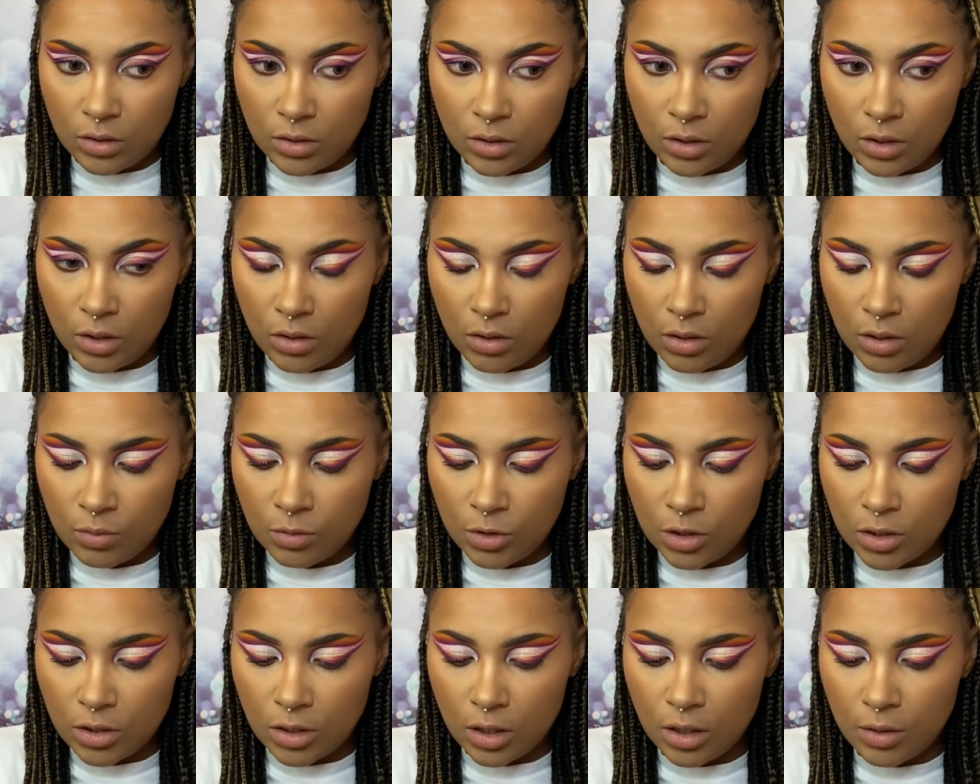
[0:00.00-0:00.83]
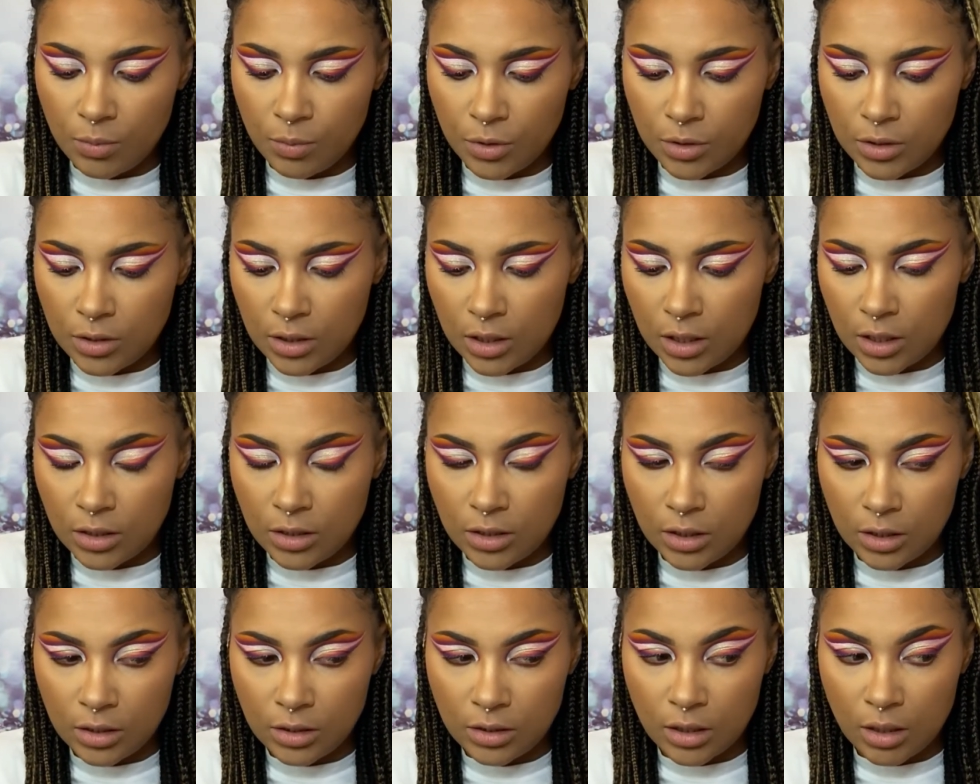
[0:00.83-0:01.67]
So I'm just gonna put the
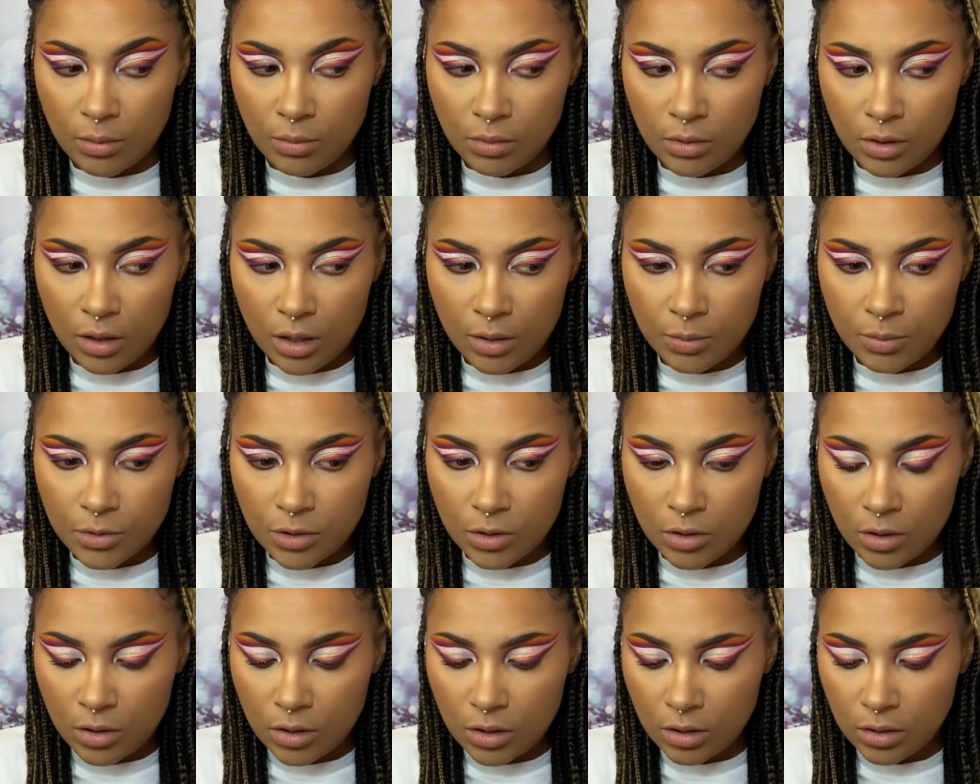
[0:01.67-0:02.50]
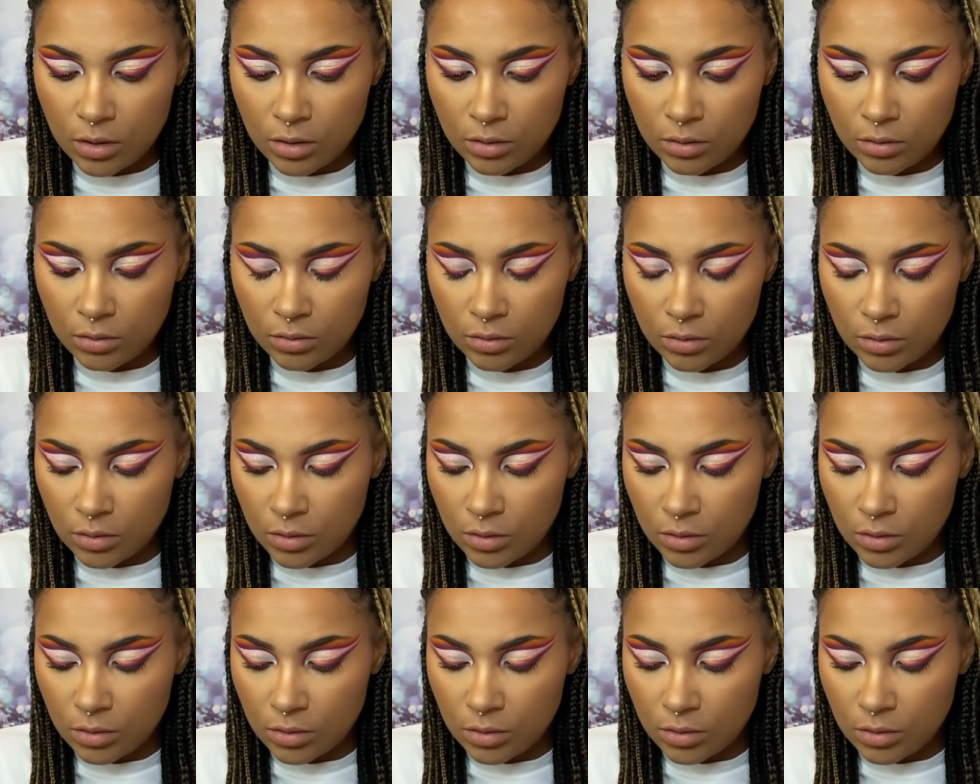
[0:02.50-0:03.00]
Ardell double ups on.